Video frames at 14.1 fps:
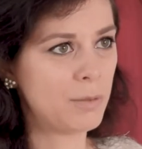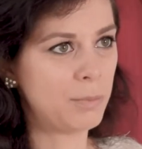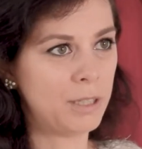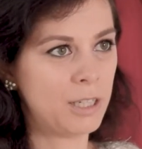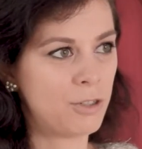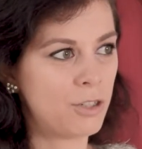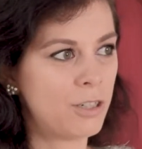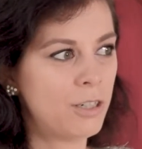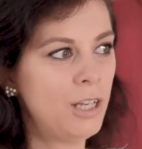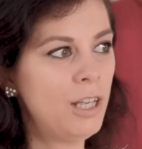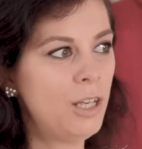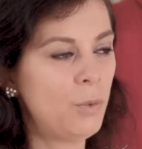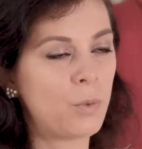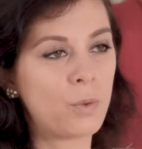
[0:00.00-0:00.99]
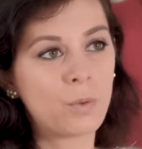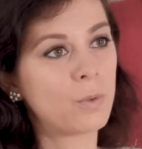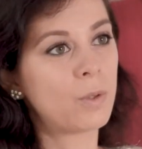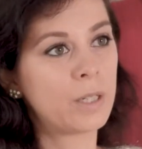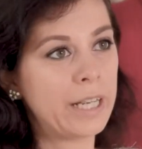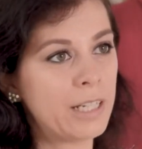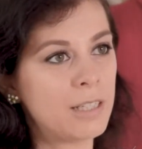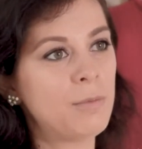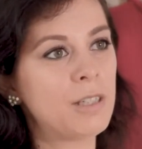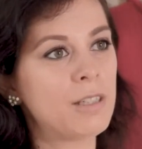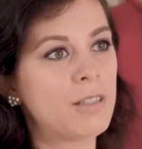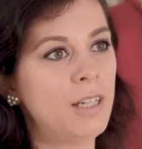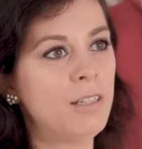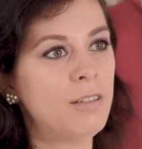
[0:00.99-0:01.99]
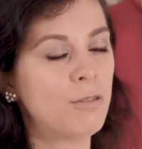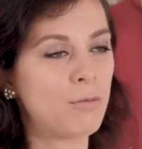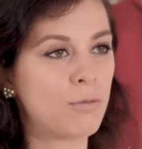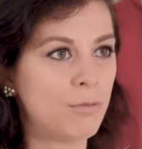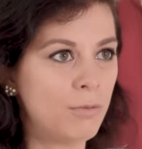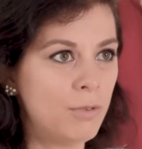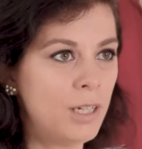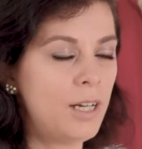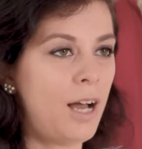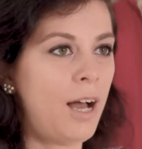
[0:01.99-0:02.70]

pleasure or orgasmic states through